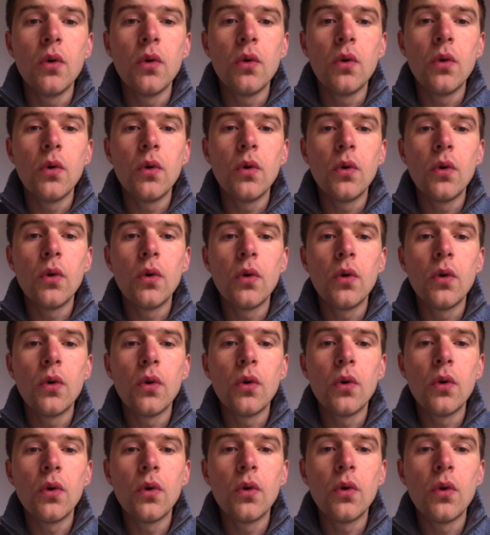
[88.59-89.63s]

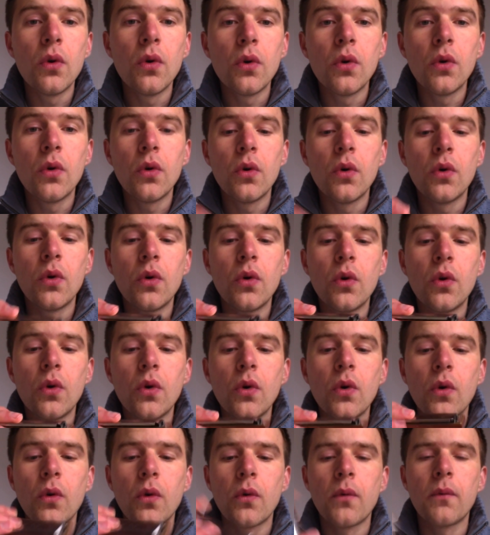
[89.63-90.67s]

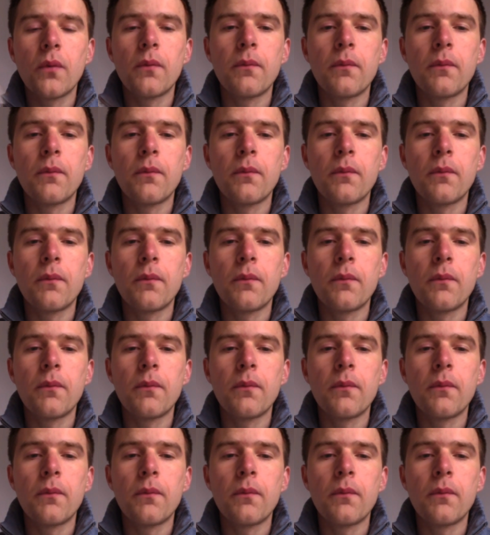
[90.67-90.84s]
No one is speaking in this clip.